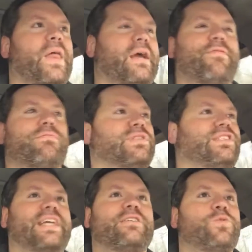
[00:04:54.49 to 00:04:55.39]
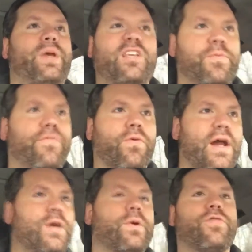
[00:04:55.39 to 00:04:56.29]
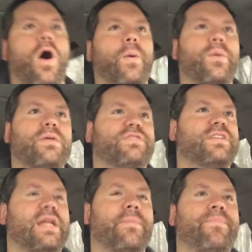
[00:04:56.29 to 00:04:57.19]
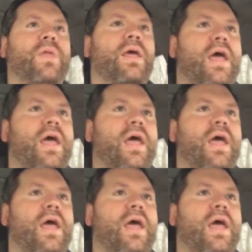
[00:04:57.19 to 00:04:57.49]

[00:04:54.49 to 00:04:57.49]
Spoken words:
like 6 weeks before anyone thought we would have seen him.